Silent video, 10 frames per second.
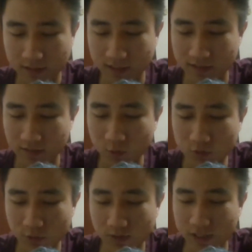He is
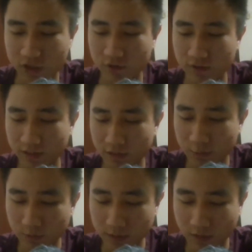also a lecturer in the
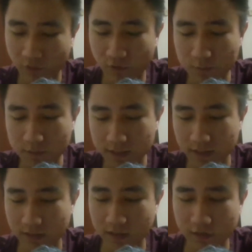Kuliah of Pharmacy in
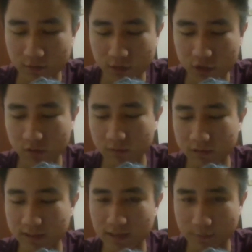International
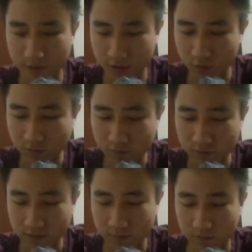Islamic
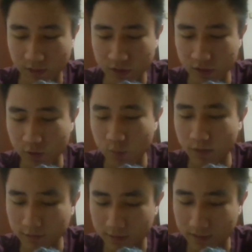University Malaysia
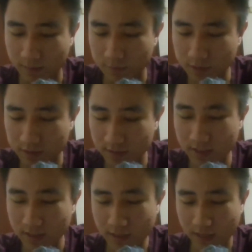Kuantan campus.
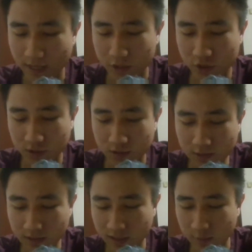Additionally,
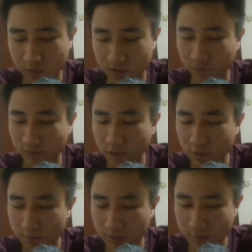he was a fellow
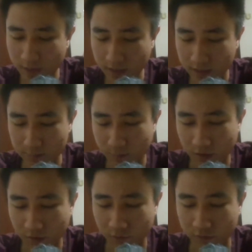in Maybank as
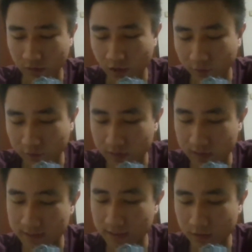part of the
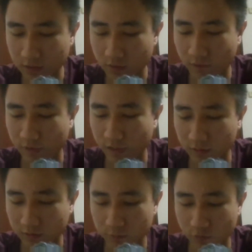CEO at
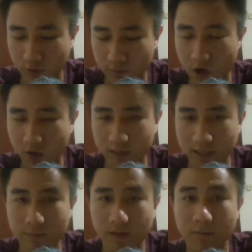faculty program
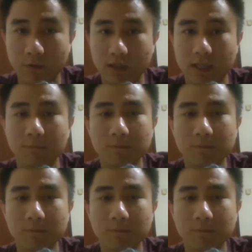organized by MOE.